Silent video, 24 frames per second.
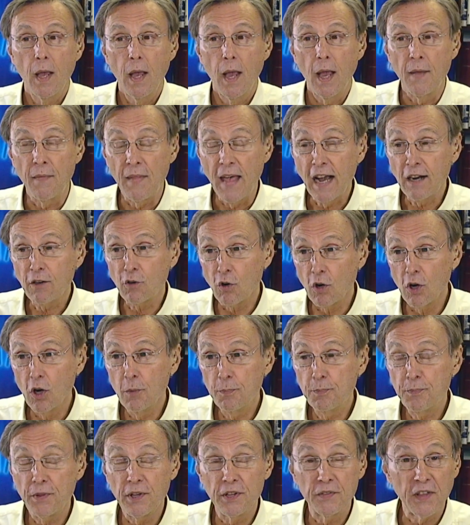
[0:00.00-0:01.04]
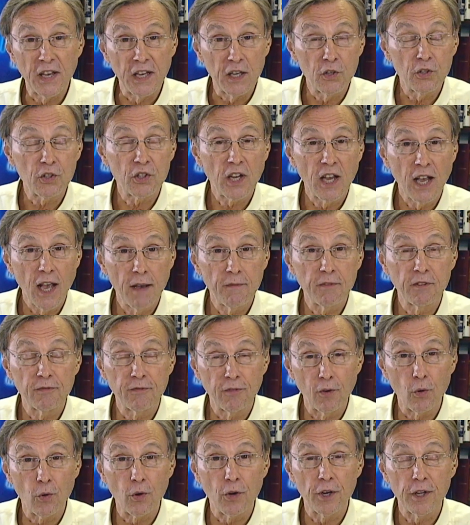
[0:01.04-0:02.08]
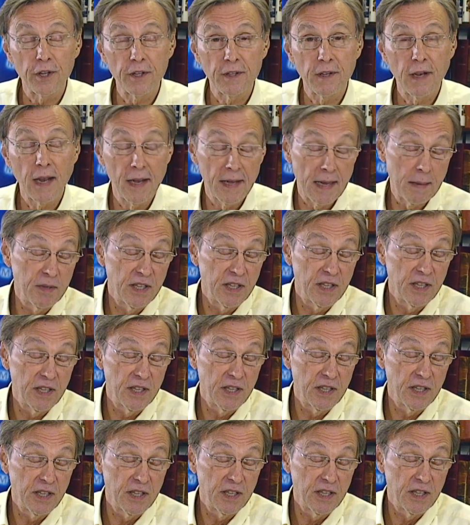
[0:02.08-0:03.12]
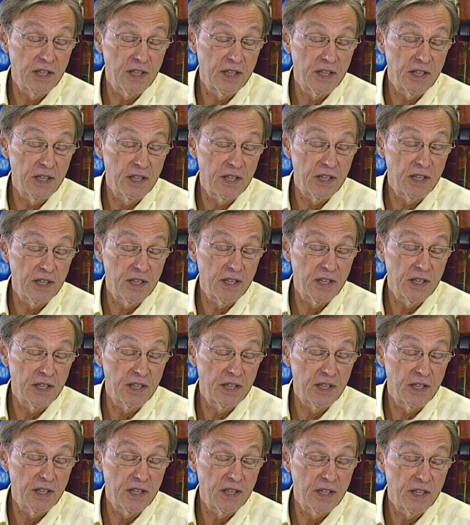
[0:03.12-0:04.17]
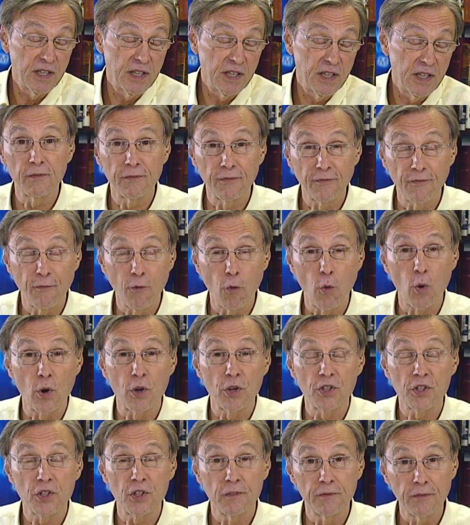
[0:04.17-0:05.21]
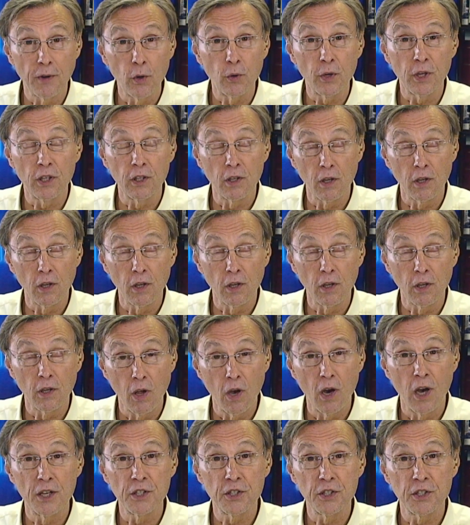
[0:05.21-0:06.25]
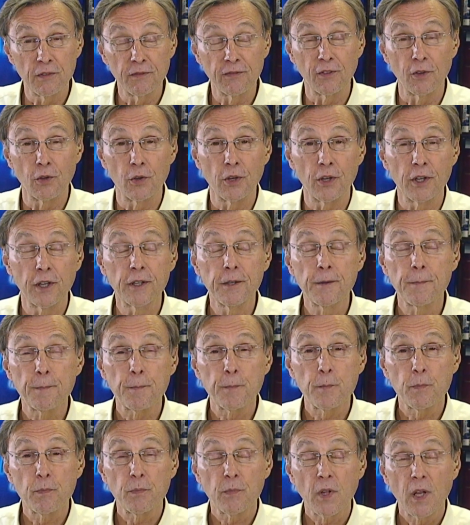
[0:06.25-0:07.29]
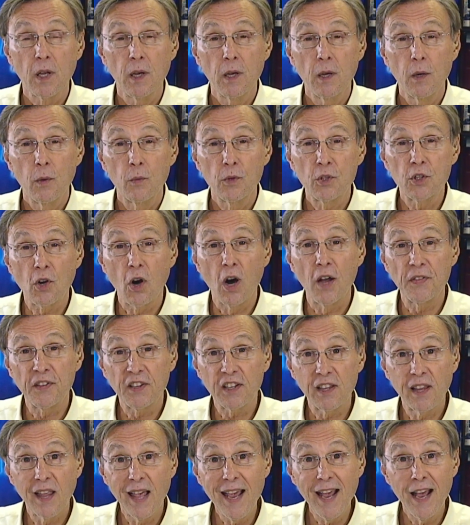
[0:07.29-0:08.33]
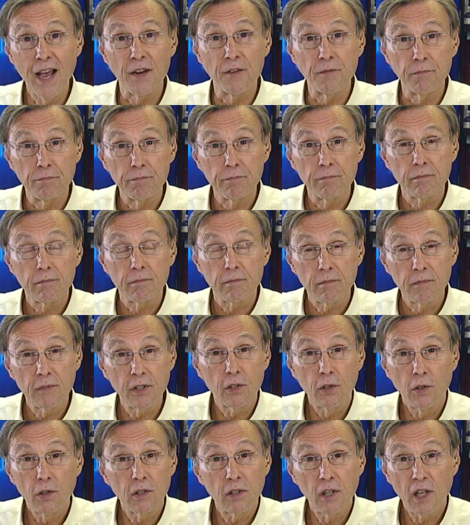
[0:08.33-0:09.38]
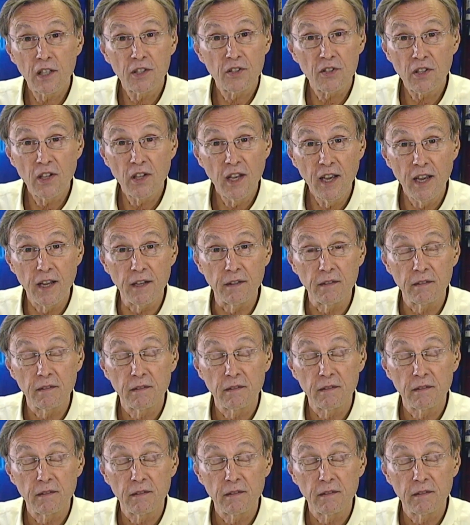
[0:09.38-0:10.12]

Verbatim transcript: And that group that they used to have in Florida, I mean, they still have the group, but they forced the voting laws in Florida, was called the Klan, the Ku Klux Klan.